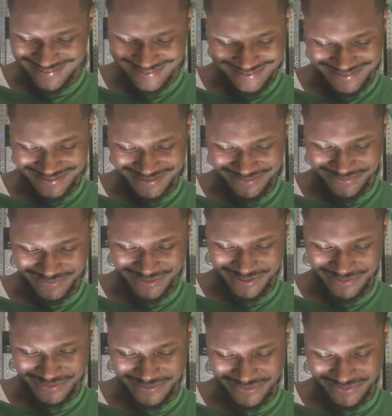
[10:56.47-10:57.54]

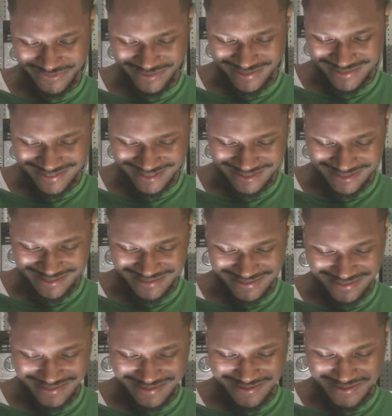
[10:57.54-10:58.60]
It was really silly to
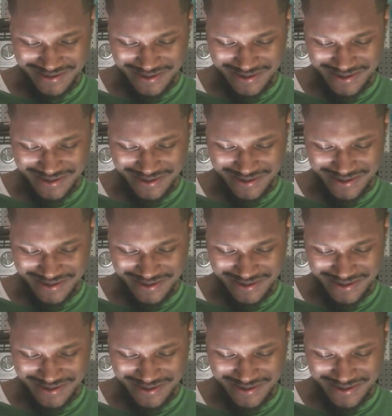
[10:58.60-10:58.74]
see.